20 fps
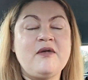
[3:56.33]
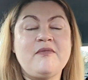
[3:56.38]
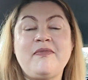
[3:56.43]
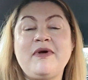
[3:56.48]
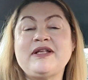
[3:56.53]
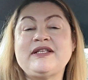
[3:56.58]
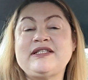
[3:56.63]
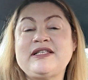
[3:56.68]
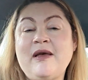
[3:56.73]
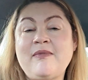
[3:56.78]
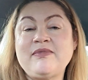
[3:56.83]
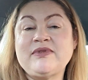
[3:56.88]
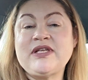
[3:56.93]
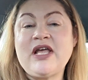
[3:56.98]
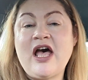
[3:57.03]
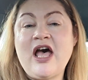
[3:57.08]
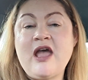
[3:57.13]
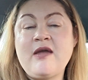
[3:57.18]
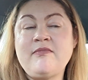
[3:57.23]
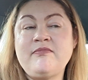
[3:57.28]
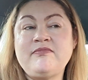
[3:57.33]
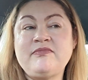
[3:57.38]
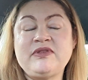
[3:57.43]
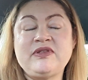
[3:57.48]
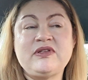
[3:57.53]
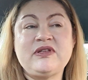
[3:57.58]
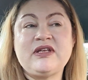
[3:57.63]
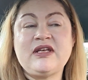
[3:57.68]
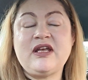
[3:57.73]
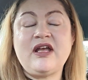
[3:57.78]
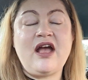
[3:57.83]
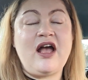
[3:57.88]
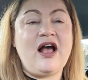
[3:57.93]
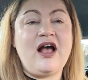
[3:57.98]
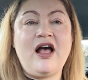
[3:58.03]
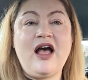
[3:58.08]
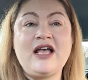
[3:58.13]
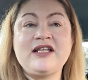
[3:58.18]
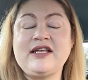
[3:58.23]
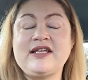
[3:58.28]
but sometimes,
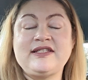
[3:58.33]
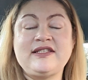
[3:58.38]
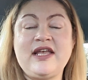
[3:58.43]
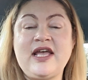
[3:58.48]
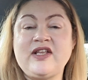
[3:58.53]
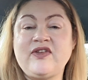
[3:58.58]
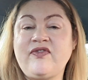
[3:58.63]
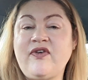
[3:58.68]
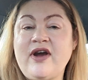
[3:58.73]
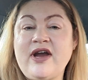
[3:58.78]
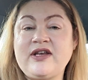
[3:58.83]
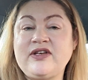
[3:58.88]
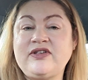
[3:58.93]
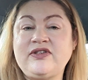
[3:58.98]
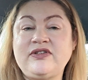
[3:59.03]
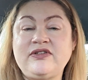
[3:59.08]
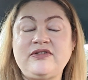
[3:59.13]
as I say, it's very